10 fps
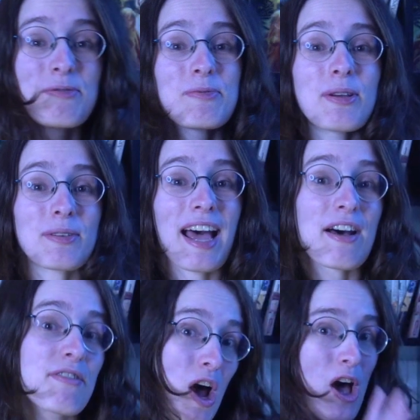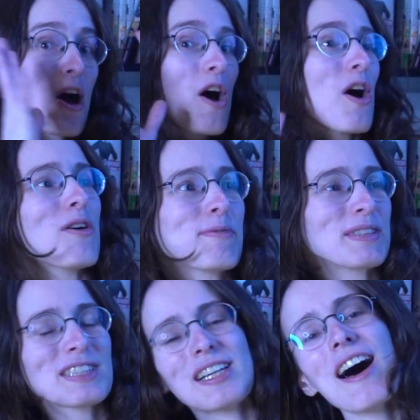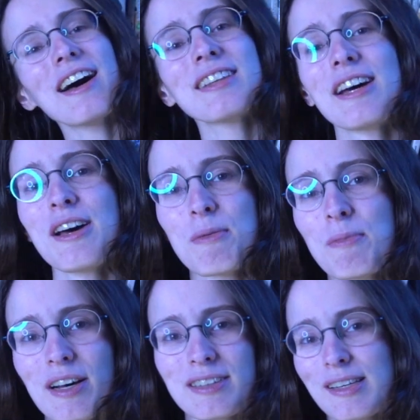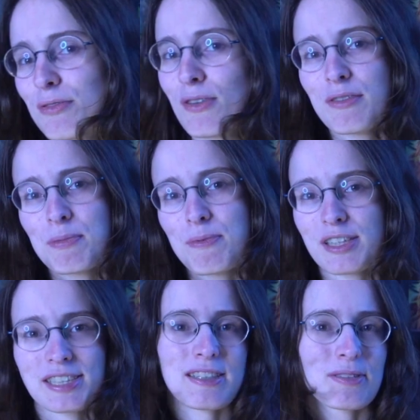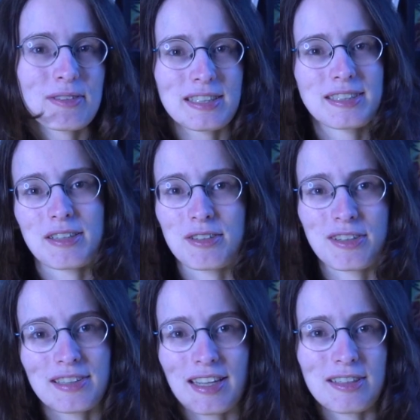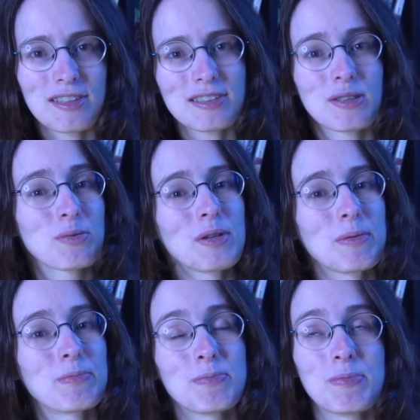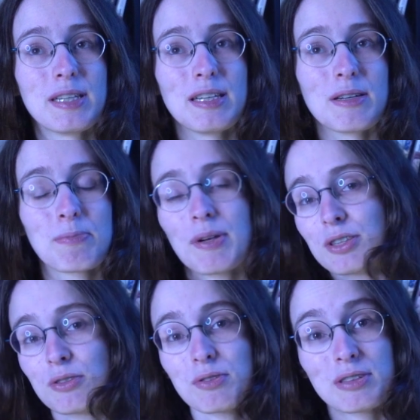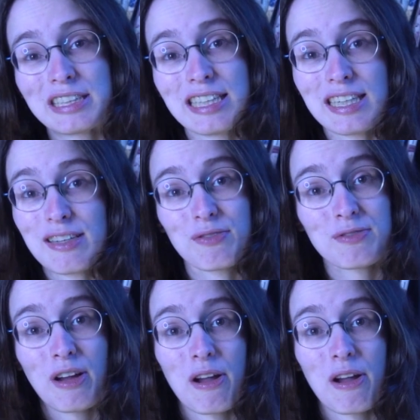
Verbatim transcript: We don't have open slot but if you have a project, don't hesitate to contact us. It will be a pleasure to see if